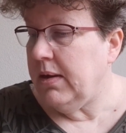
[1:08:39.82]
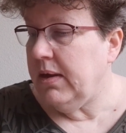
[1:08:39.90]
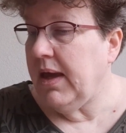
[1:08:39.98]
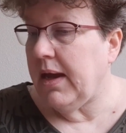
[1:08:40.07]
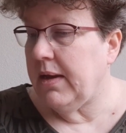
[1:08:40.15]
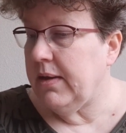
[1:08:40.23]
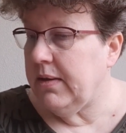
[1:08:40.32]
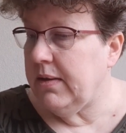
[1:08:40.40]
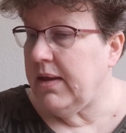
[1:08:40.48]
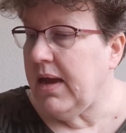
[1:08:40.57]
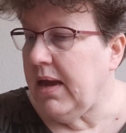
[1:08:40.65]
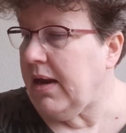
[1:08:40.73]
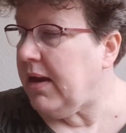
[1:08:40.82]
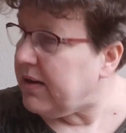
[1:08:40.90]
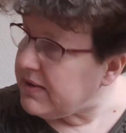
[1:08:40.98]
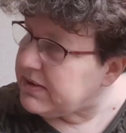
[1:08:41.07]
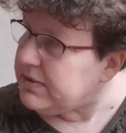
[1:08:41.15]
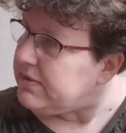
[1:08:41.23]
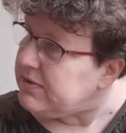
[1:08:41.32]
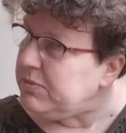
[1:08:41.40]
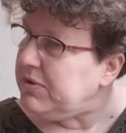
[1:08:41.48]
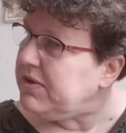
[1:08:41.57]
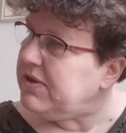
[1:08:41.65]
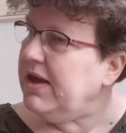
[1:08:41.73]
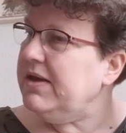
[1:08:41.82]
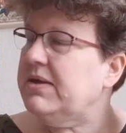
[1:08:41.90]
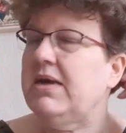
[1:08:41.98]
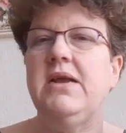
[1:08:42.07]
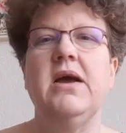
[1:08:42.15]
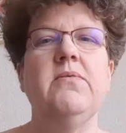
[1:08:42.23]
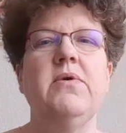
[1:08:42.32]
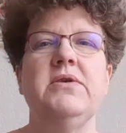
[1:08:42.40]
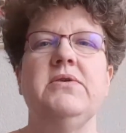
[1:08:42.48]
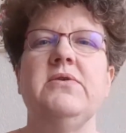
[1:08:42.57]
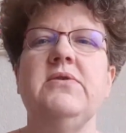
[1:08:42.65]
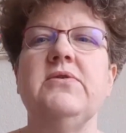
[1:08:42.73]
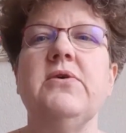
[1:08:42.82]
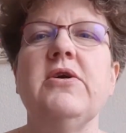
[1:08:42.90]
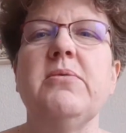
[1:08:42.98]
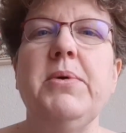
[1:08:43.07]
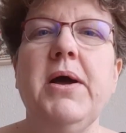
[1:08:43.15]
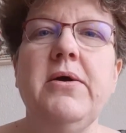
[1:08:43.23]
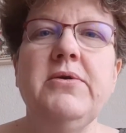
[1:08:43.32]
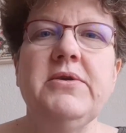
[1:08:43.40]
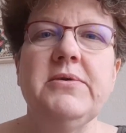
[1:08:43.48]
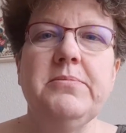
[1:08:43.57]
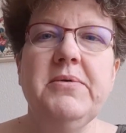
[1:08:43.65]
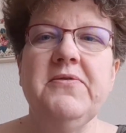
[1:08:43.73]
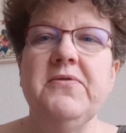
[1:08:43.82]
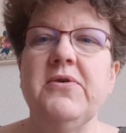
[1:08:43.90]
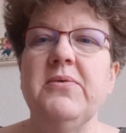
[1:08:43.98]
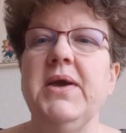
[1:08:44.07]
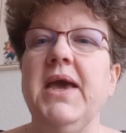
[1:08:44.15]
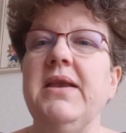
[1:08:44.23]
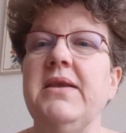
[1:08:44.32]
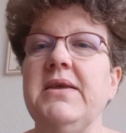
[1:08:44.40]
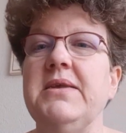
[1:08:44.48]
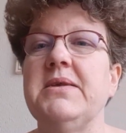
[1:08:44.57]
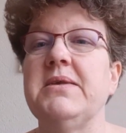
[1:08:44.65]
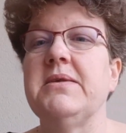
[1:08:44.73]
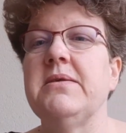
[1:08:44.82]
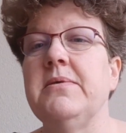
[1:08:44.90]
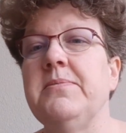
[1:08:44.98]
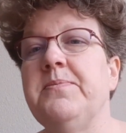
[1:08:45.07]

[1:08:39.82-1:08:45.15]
Yeah, there's two more things that I want to talk about before we end this